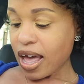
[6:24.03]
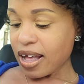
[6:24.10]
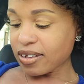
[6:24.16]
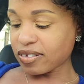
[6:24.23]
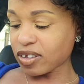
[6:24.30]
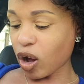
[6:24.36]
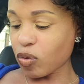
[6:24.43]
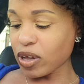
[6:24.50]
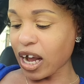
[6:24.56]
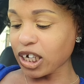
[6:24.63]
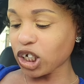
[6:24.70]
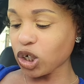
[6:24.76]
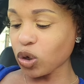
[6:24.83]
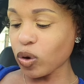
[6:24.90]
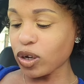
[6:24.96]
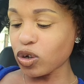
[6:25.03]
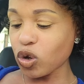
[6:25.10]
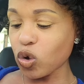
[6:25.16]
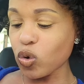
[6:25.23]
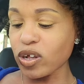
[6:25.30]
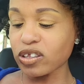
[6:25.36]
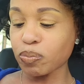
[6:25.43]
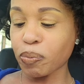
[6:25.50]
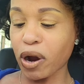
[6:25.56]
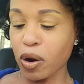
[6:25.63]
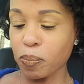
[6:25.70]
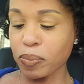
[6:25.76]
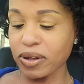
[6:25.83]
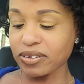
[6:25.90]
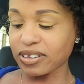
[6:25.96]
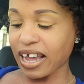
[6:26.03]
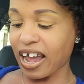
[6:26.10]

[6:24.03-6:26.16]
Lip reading: And so Yeshua knew his purpose,